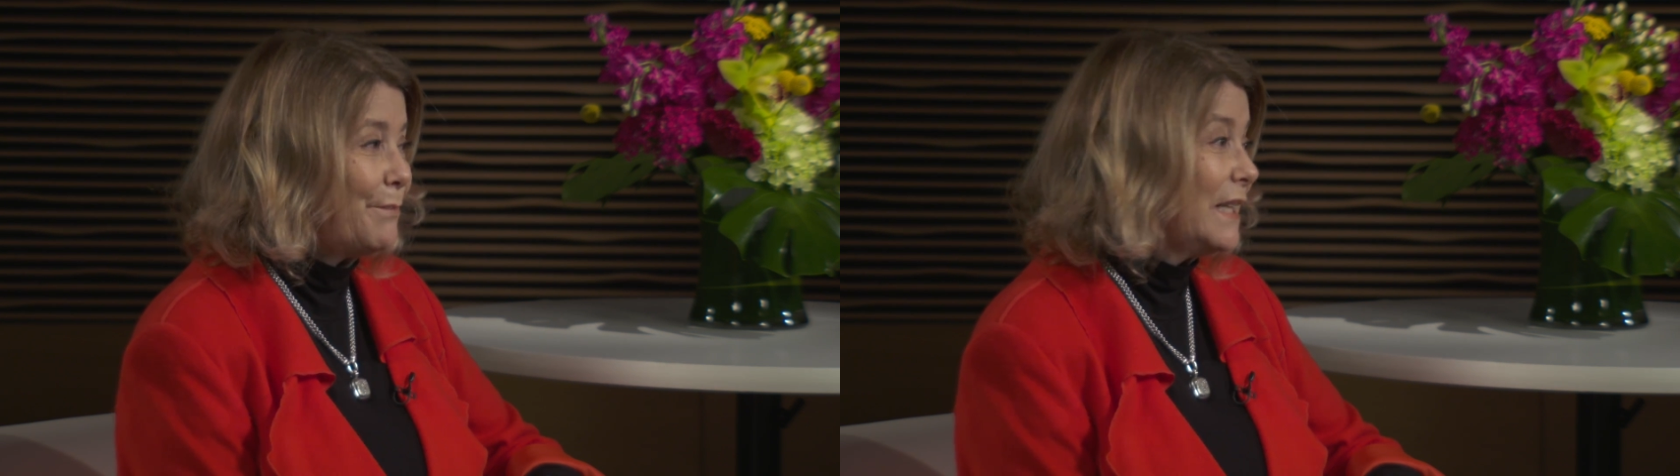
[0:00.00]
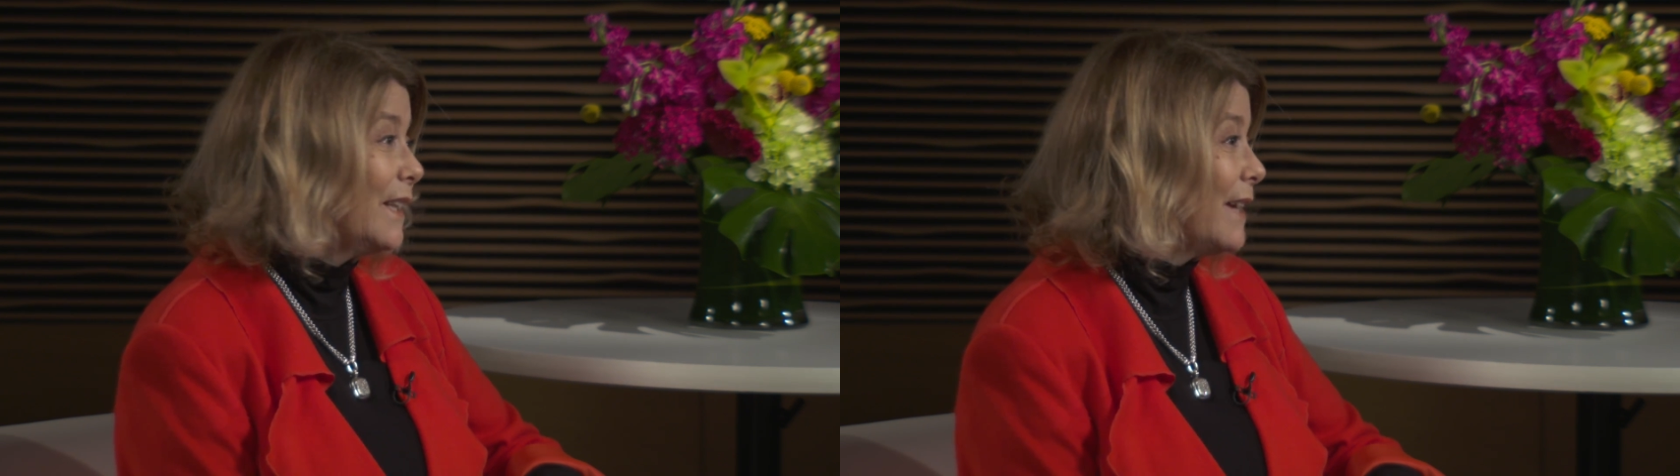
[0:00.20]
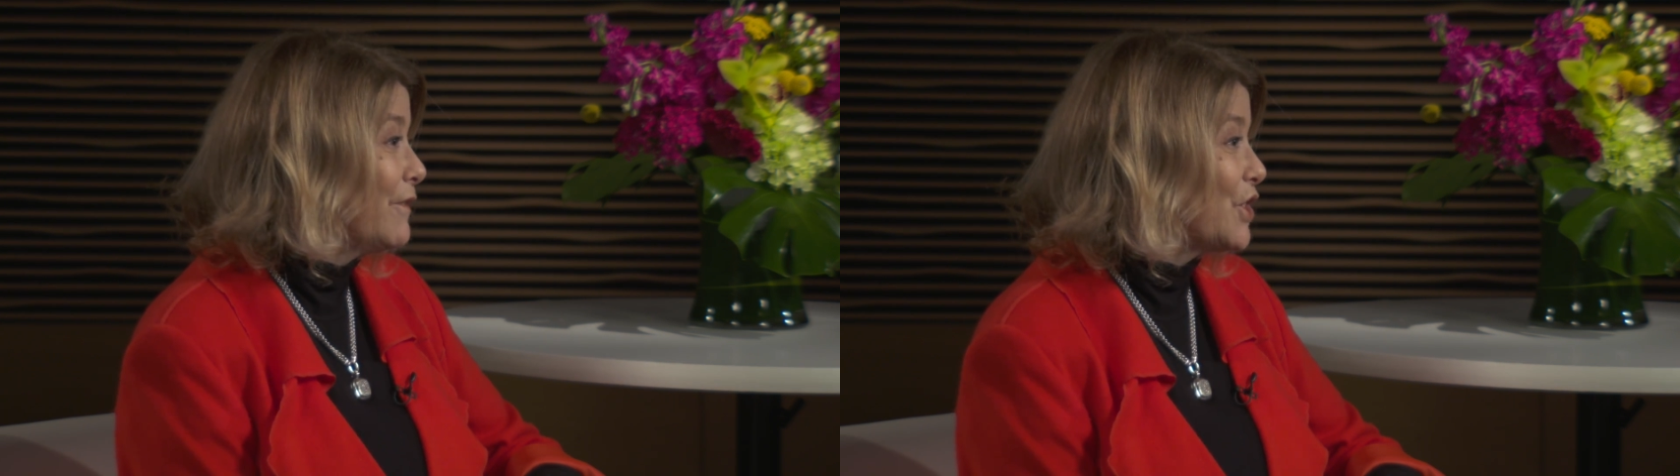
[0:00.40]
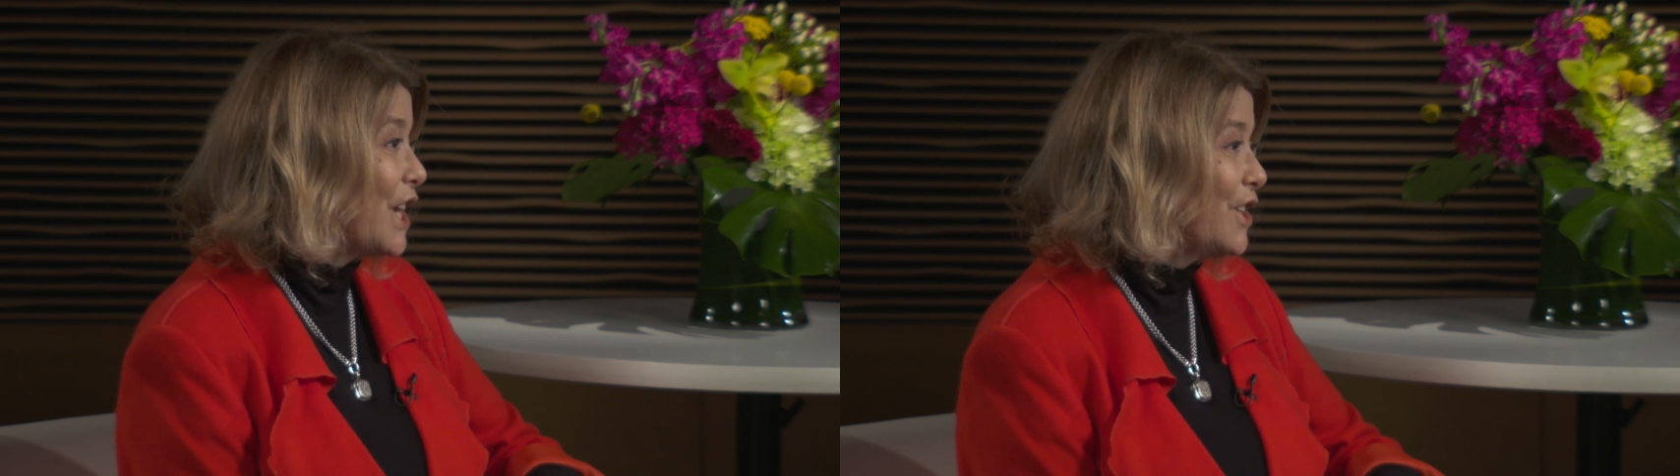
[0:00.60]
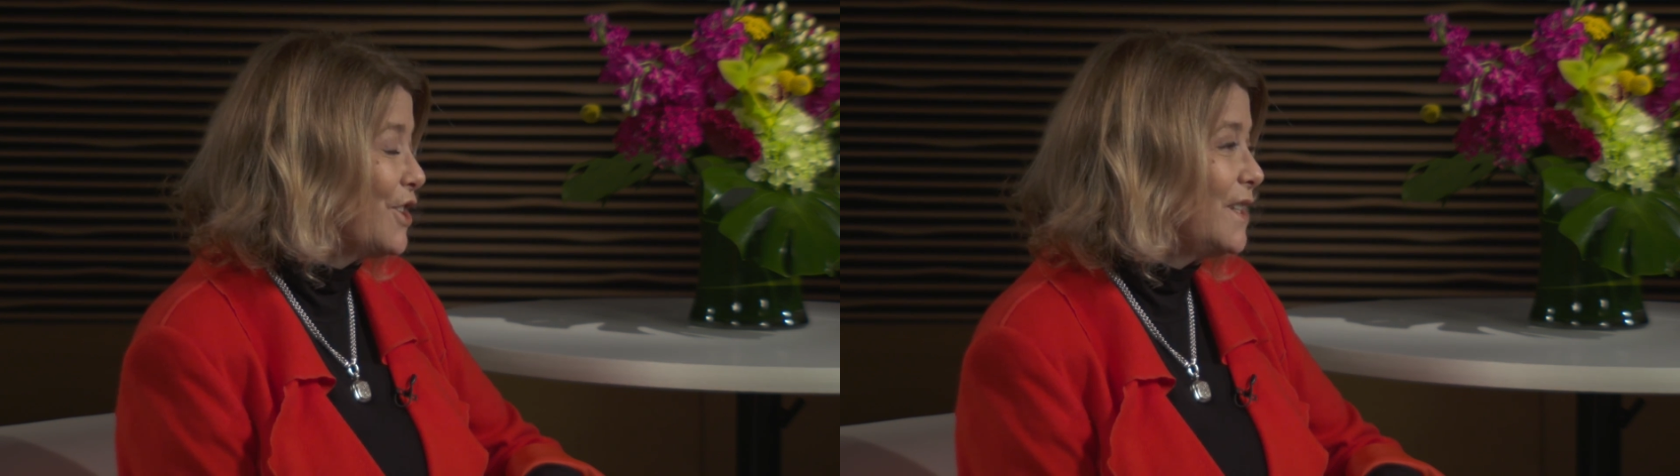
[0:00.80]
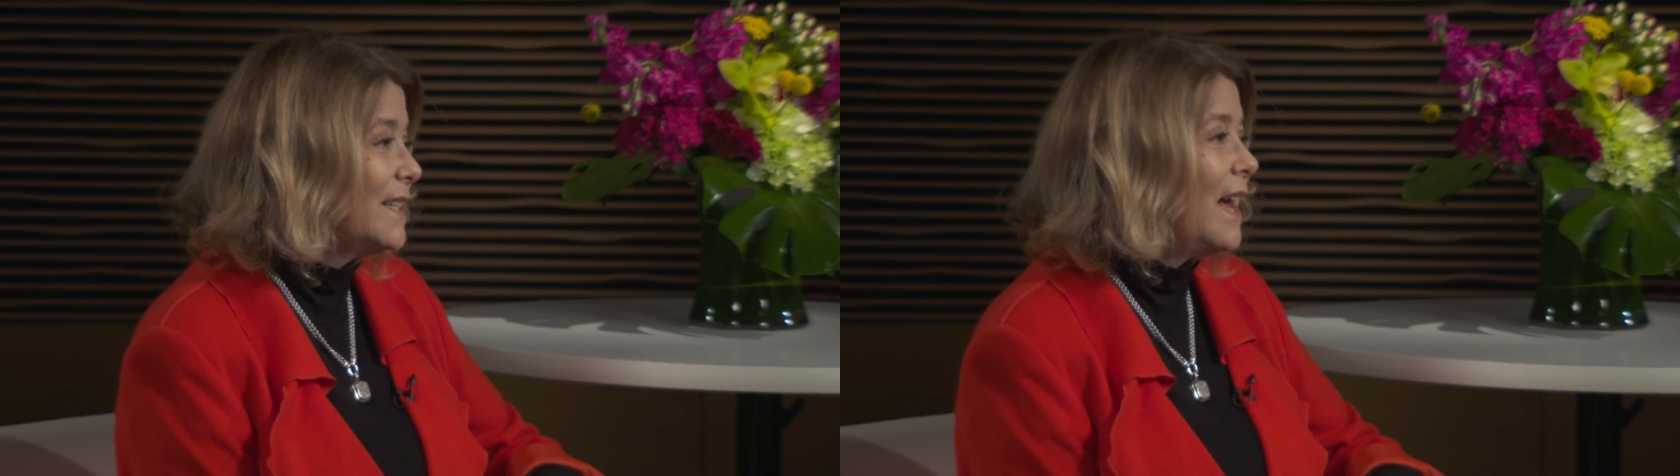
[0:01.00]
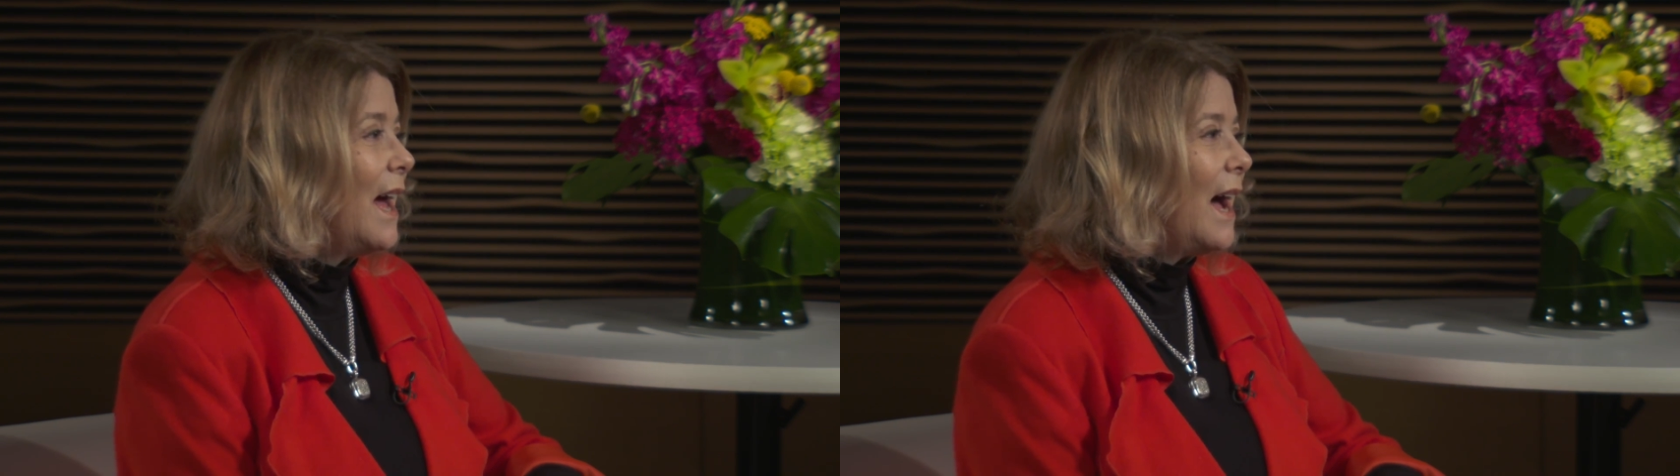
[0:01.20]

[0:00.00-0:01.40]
midlife changes,